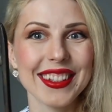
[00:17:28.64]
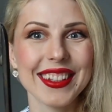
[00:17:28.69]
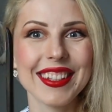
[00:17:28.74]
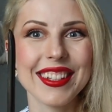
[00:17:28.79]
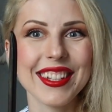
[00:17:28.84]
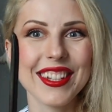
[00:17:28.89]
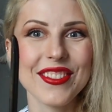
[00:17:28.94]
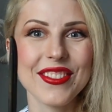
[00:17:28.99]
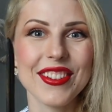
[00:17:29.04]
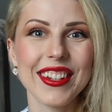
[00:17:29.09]

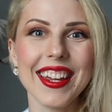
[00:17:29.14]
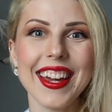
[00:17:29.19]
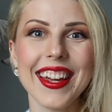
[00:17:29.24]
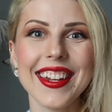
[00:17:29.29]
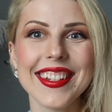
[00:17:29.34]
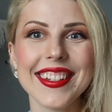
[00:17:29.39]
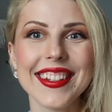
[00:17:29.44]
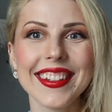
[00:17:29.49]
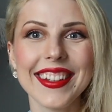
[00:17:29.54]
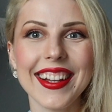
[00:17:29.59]
Don't
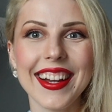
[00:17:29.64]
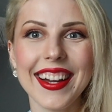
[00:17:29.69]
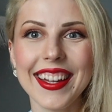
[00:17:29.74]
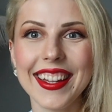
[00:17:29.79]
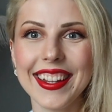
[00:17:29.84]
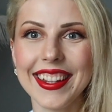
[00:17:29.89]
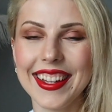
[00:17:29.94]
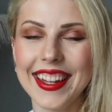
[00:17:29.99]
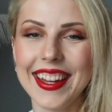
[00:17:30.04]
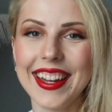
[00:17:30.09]
forget to
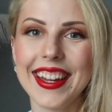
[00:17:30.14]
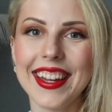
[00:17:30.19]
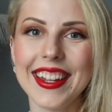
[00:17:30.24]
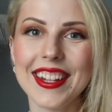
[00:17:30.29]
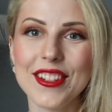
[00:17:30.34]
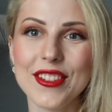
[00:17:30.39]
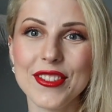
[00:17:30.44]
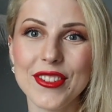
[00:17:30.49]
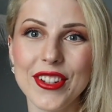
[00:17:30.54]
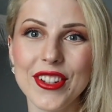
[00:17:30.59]
like
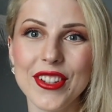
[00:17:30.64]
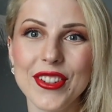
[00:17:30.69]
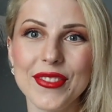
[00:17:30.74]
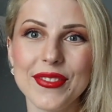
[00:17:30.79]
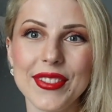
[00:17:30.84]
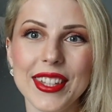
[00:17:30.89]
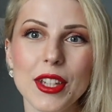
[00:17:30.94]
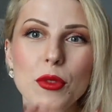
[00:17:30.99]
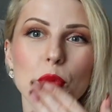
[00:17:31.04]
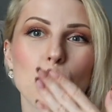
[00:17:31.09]
and follow
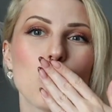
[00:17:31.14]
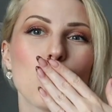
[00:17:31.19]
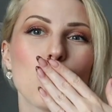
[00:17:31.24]
me.